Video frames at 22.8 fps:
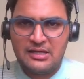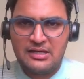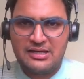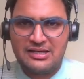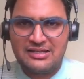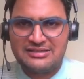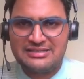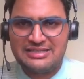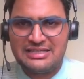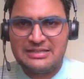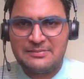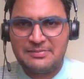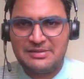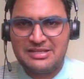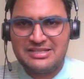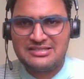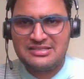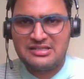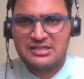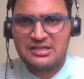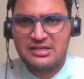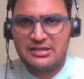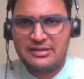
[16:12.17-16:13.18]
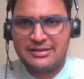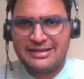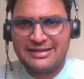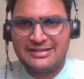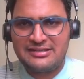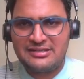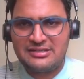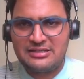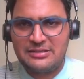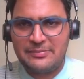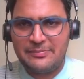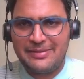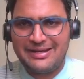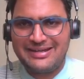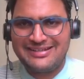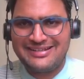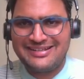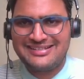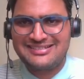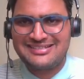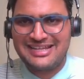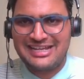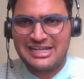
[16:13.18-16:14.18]
Then please enter the
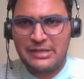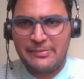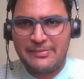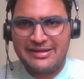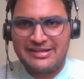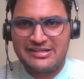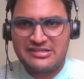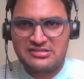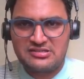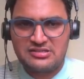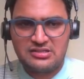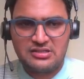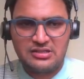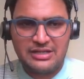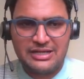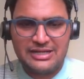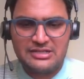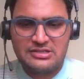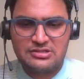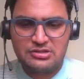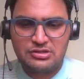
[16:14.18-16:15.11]
matrix elements, right?